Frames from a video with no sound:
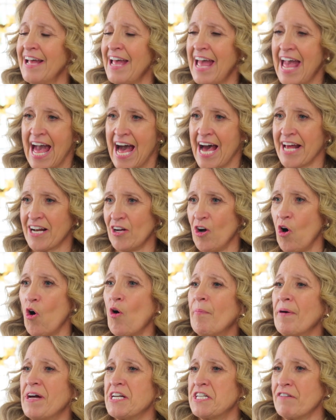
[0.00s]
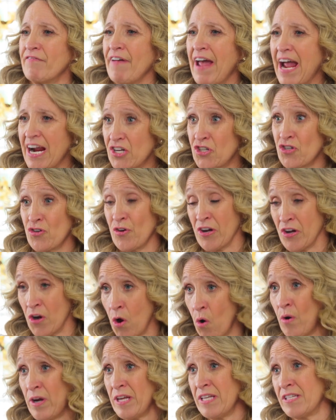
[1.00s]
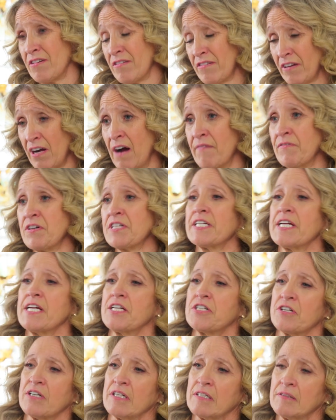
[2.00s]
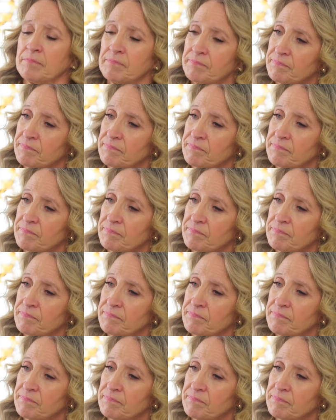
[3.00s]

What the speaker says: add a whole bunch of extra noise to the conversation.